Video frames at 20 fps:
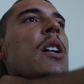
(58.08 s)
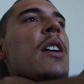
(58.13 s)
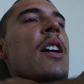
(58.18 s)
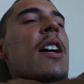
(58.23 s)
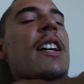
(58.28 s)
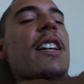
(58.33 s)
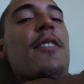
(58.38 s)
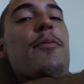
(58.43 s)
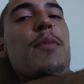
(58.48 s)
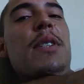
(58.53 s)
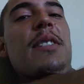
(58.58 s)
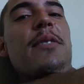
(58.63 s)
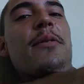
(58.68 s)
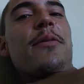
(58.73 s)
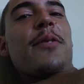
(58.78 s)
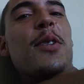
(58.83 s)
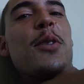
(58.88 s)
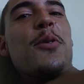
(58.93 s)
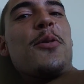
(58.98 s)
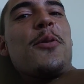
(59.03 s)
giving me some
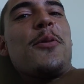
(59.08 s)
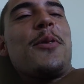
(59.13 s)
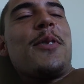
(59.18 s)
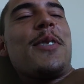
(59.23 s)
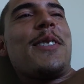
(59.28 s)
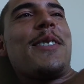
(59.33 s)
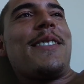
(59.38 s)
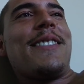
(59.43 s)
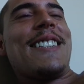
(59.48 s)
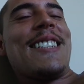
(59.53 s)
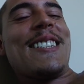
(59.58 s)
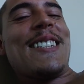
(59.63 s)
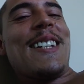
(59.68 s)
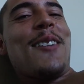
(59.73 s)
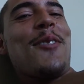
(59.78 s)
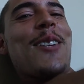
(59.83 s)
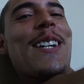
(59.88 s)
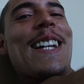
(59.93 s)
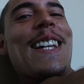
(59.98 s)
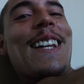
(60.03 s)
views. Since I
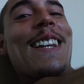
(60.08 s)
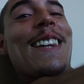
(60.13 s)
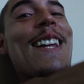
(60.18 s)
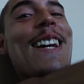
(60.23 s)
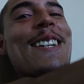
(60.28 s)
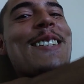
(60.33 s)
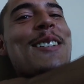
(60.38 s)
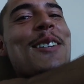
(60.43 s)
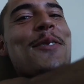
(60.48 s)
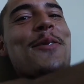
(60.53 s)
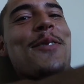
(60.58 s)
don't get any likes on